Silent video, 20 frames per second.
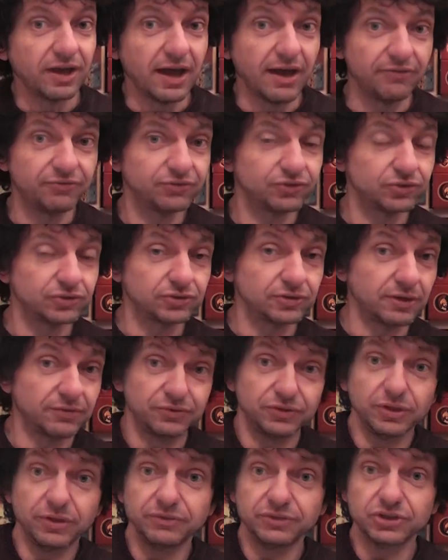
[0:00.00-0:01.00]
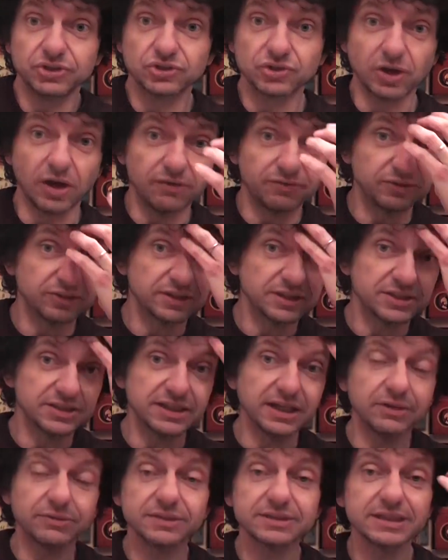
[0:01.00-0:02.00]
after after you've discovered the
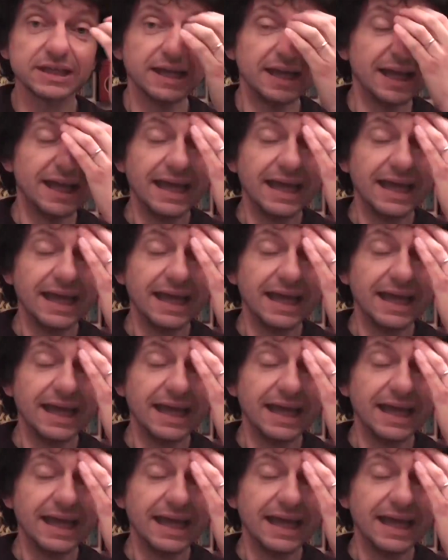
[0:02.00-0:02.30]
secrets.